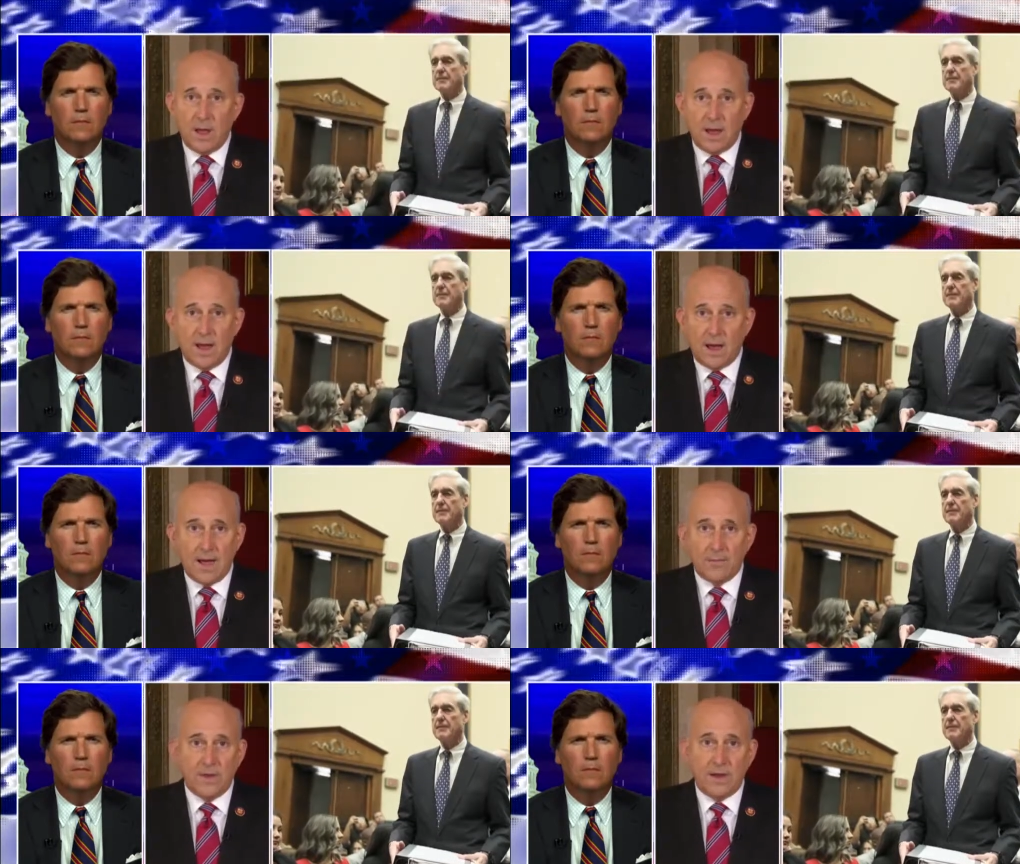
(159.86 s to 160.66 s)

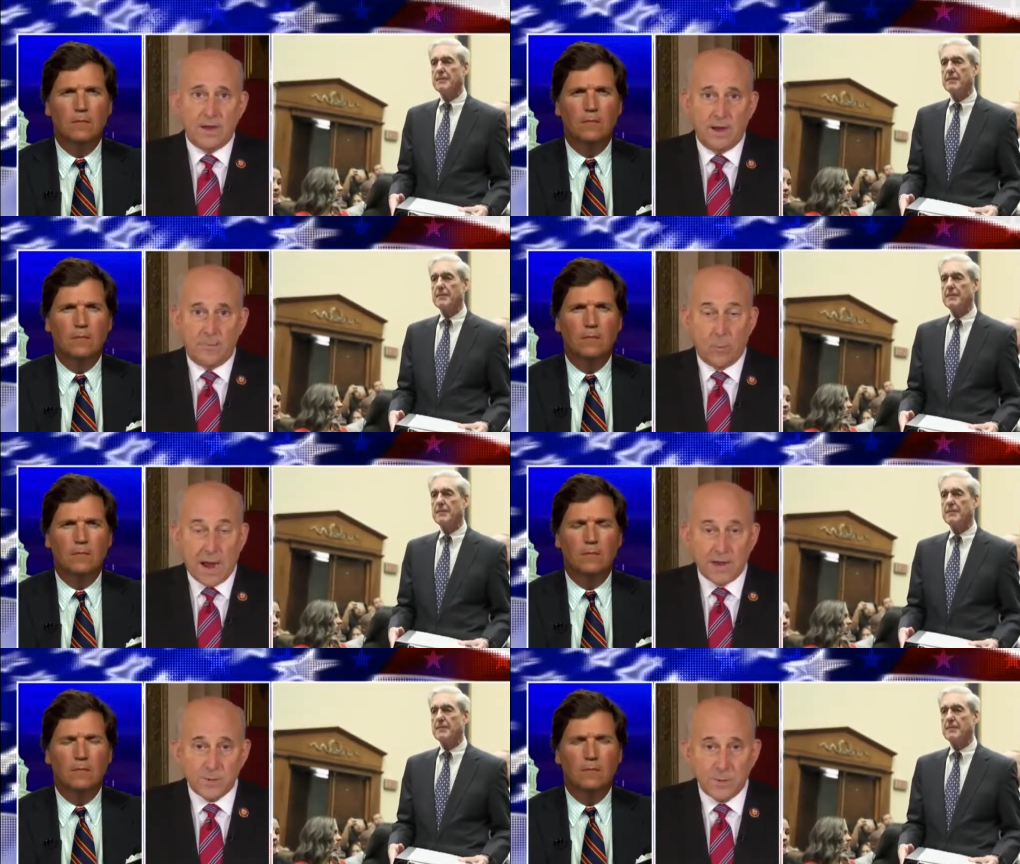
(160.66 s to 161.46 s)
Speaker 1: I, think uh, if
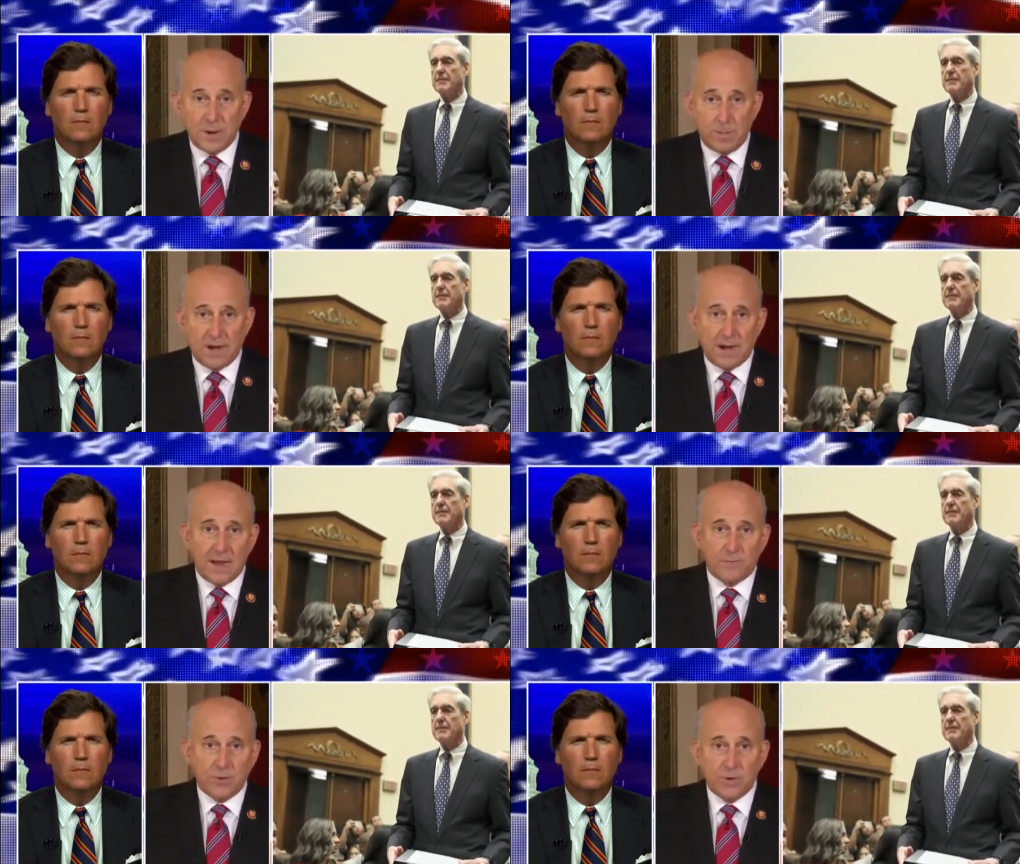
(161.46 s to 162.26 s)
Weissman had been
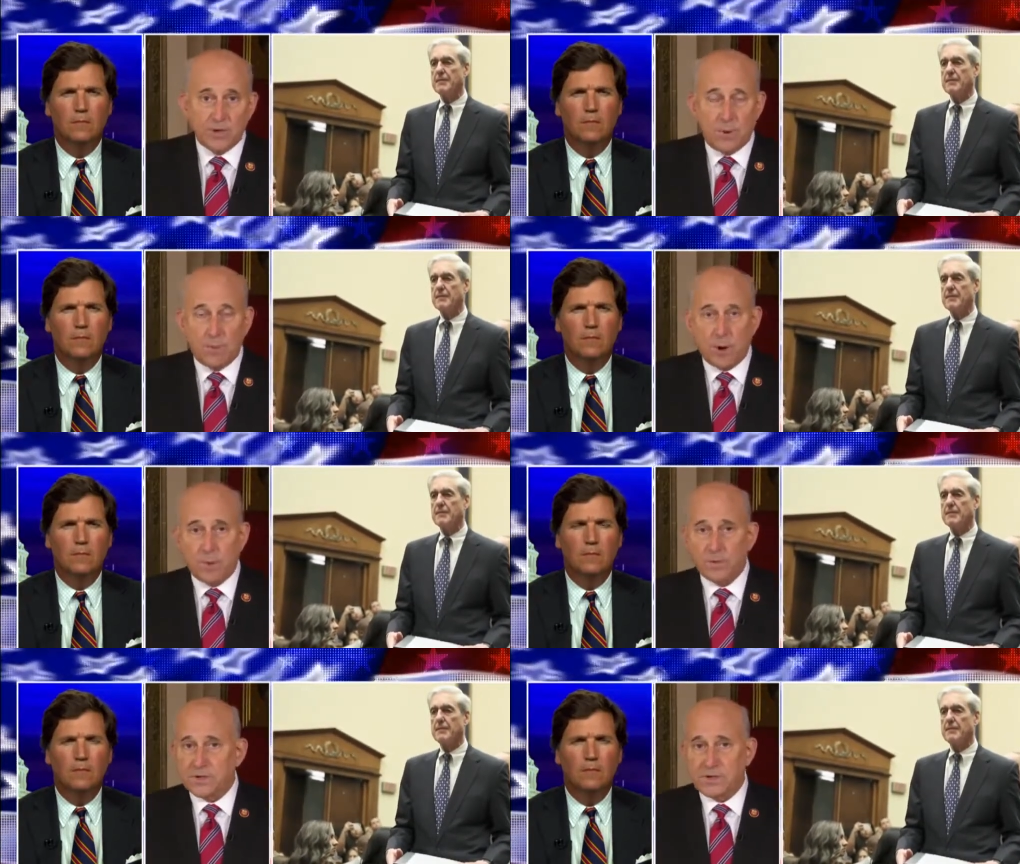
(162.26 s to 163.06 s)
left to his own
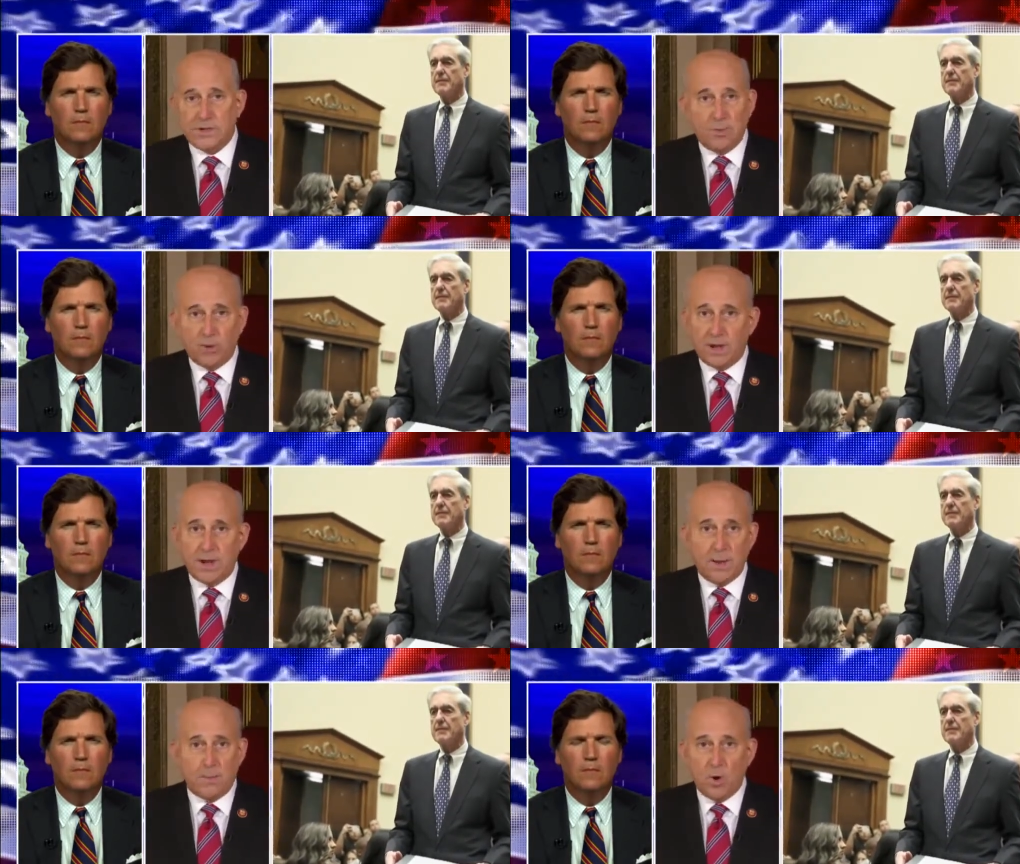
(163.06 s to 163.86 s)
purposes, he would have
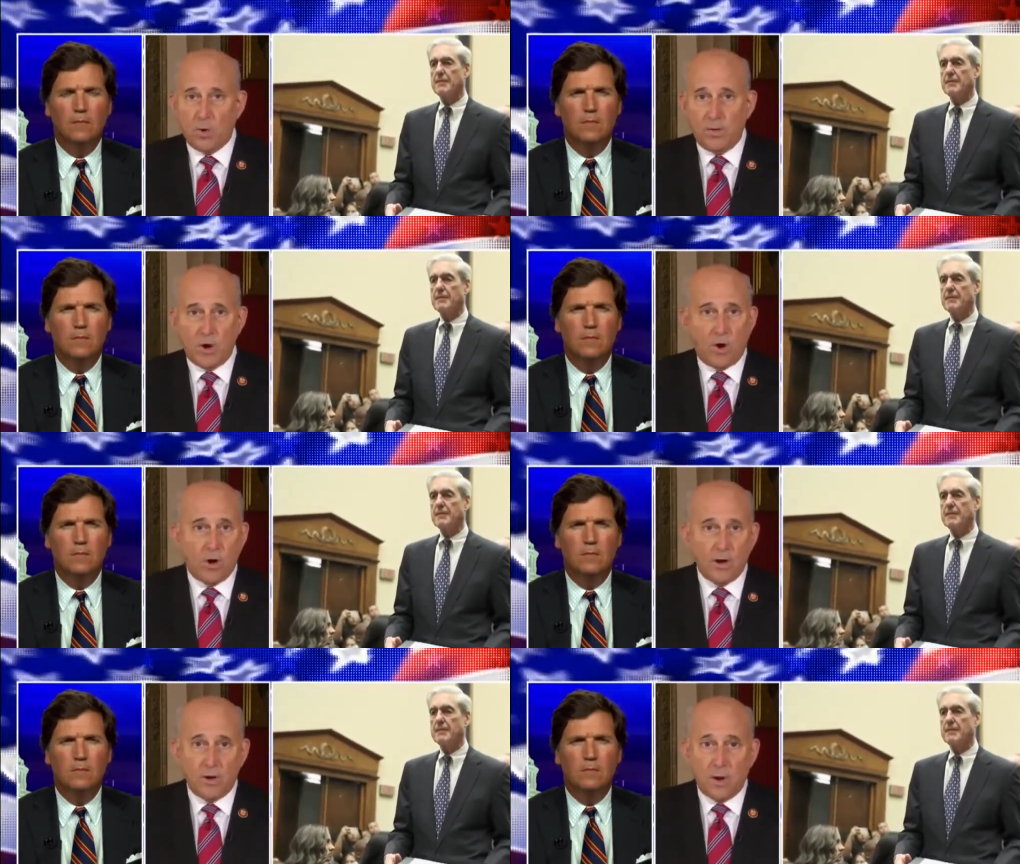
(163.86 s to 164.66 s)
kept going
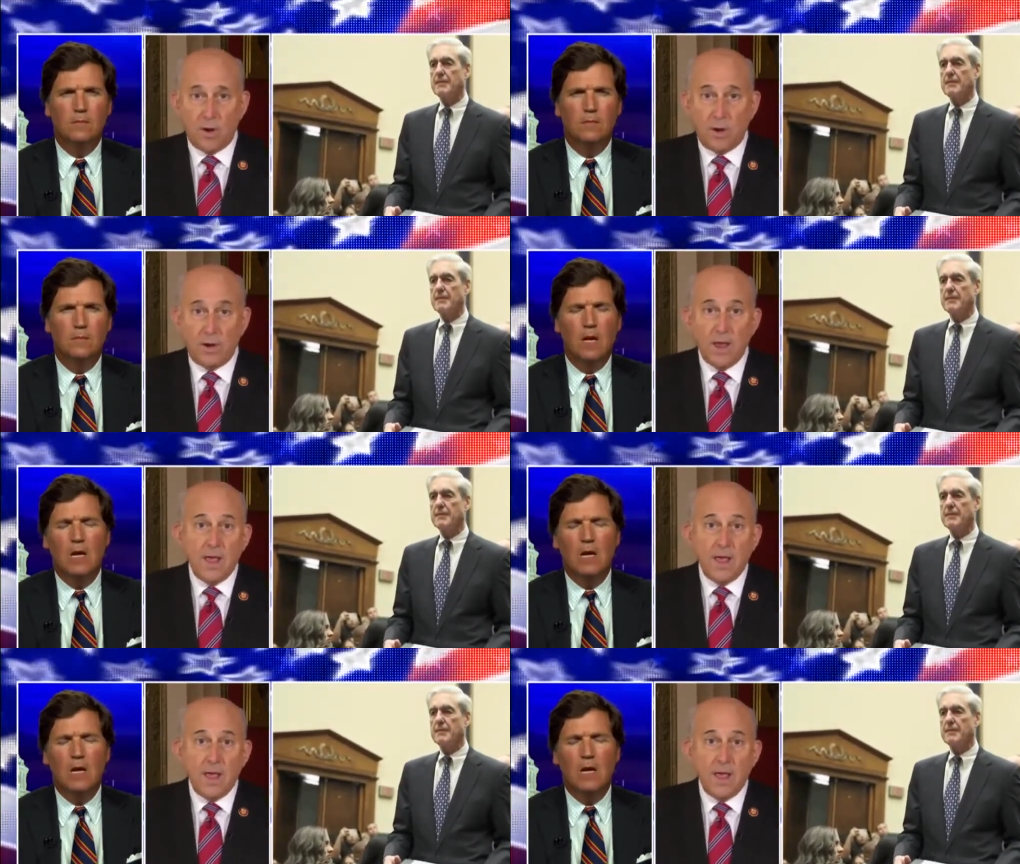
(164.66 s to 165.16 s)
on and on.